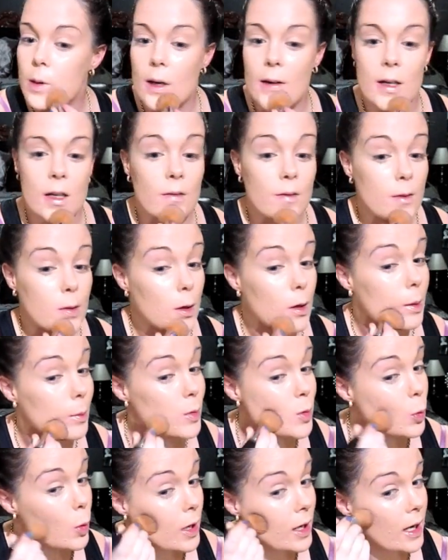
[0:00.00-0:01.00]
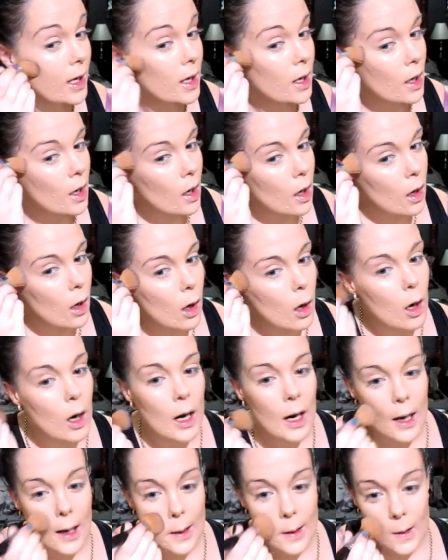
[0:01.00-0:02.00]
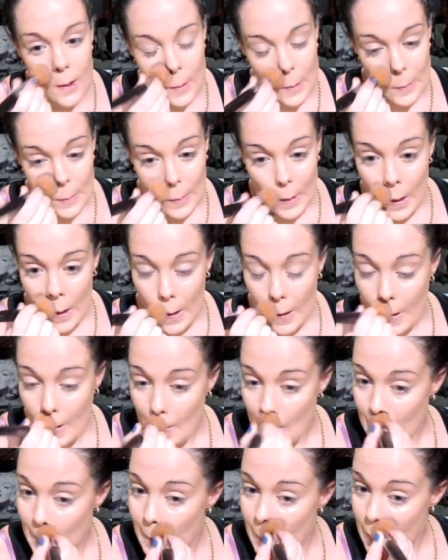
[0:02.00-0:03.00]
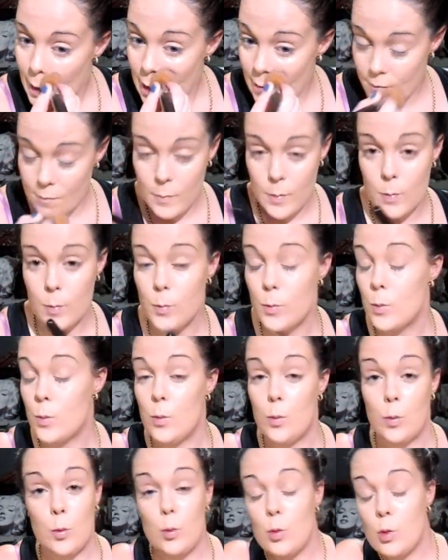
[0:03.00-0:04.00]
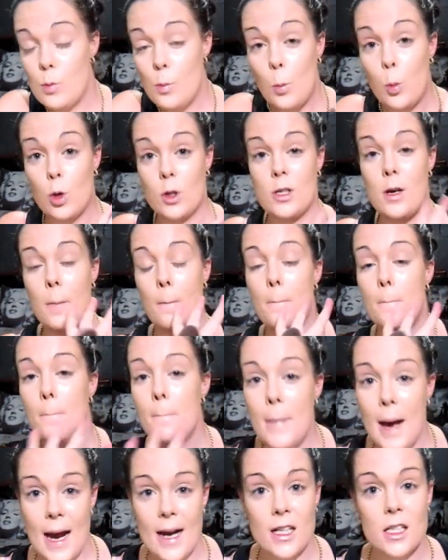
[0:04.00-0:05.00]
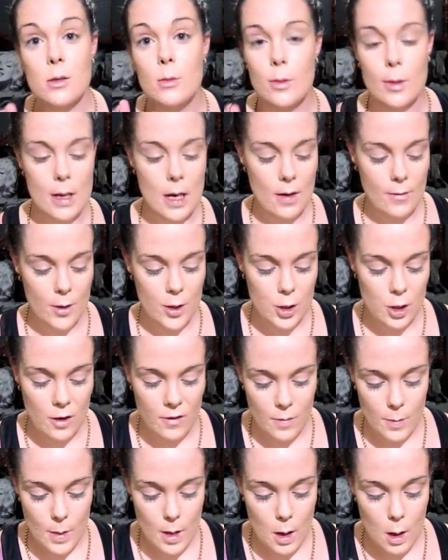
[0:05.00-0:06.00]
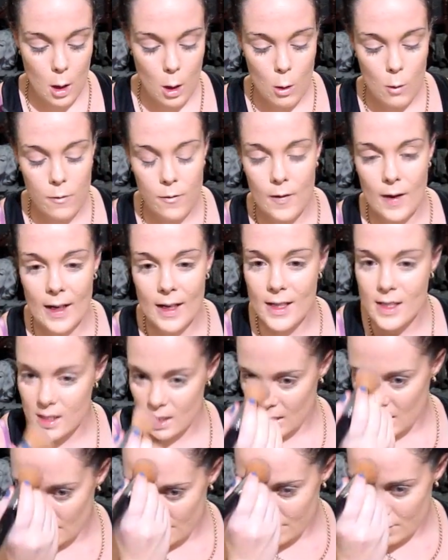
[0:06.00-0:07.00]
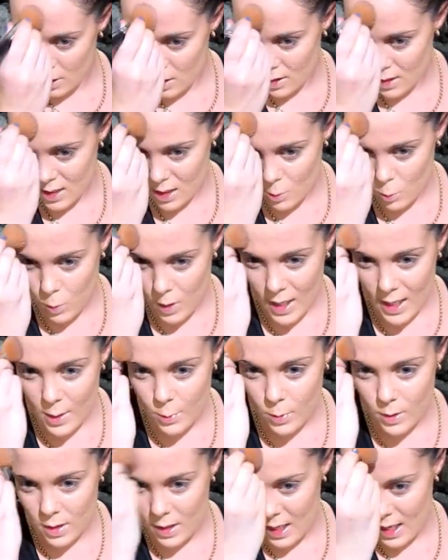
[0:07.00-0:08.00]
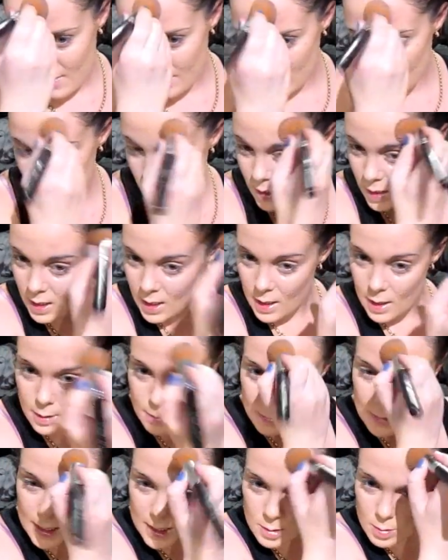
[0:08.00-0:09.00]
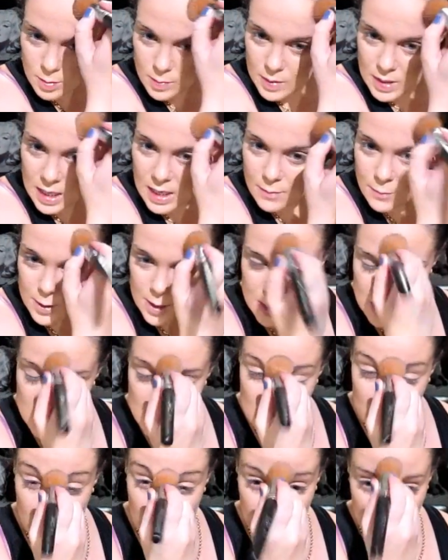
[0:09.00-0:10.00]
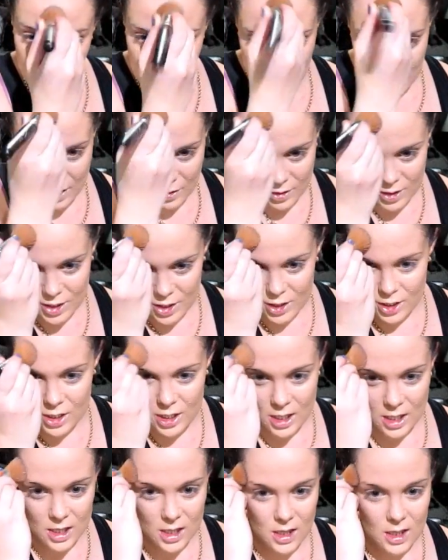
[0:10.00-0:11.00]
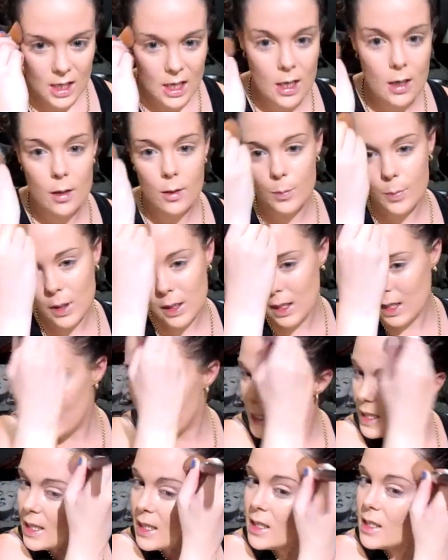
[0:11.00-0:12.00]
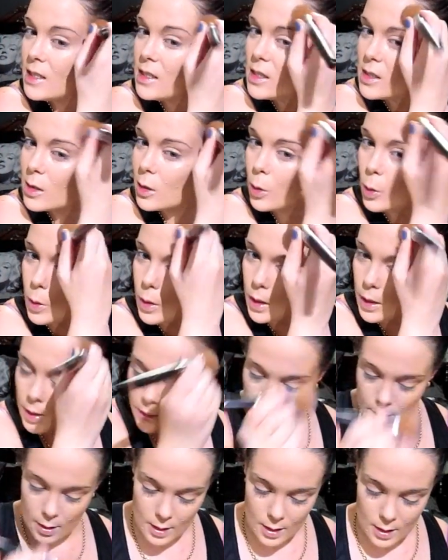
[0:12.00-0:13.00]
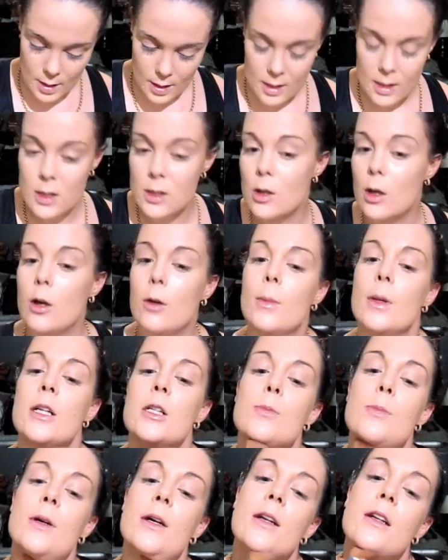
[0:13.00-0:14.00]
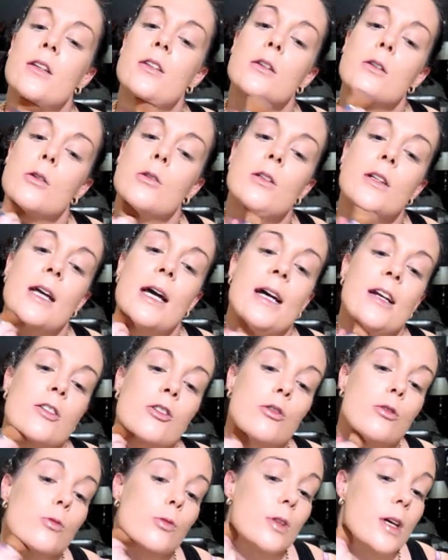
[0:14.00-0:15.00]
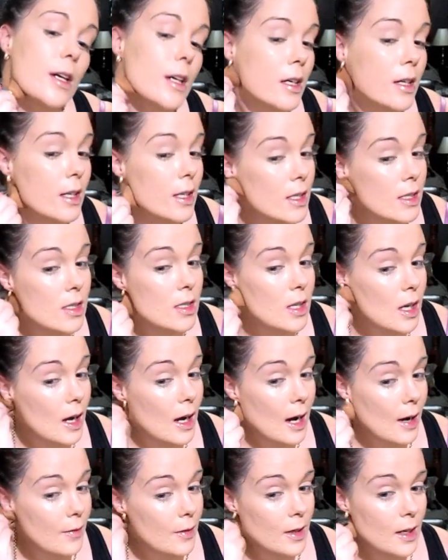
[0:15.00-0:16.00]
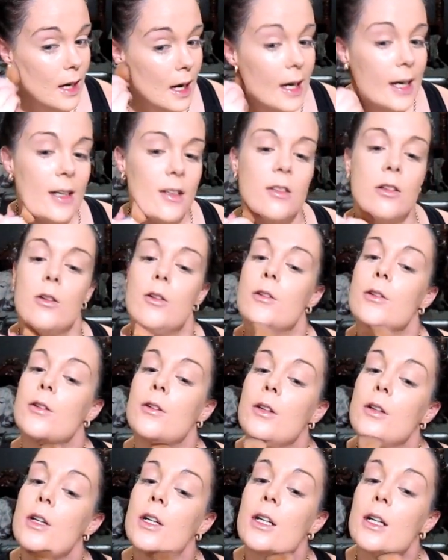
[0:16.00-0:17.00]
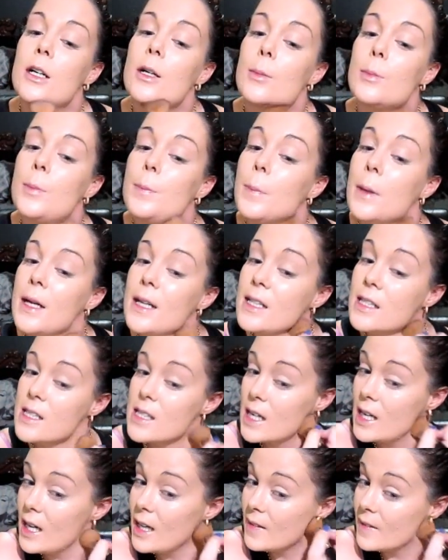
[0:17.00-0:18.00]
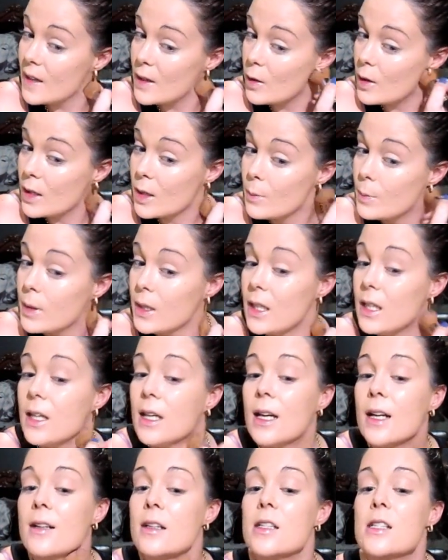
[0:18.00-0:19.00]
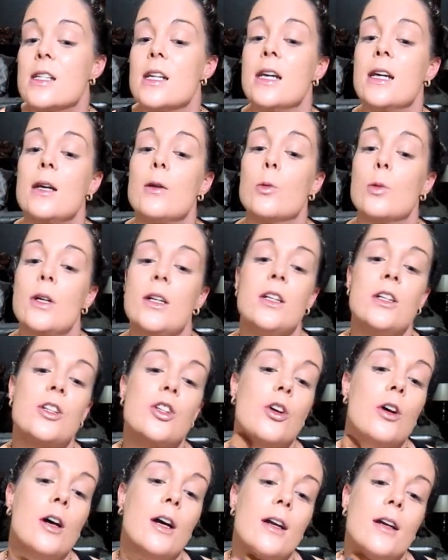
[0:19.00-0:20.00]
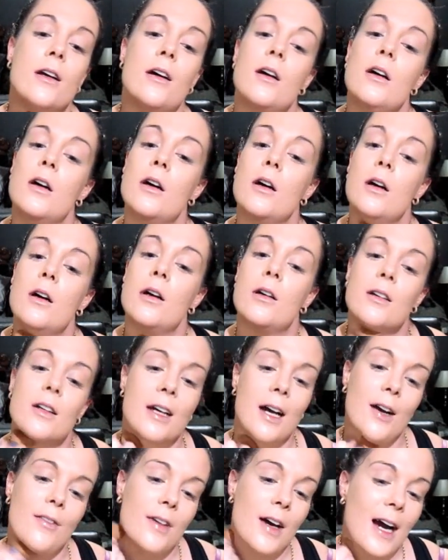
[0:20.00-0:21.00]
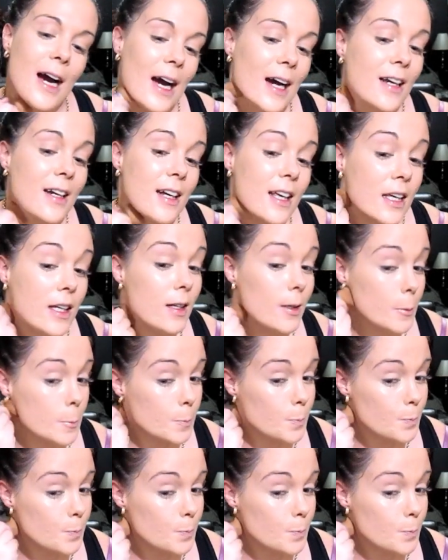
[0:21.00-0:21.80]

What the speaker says: plenty of times where I have wanted maximum coverage over my whole face. If you can get away with having maximum coverage on the areas you just need it, please do it. It's so much better to look natural than it is to have it caked on. But in saying that, I completely understand when you're trying to cover acne.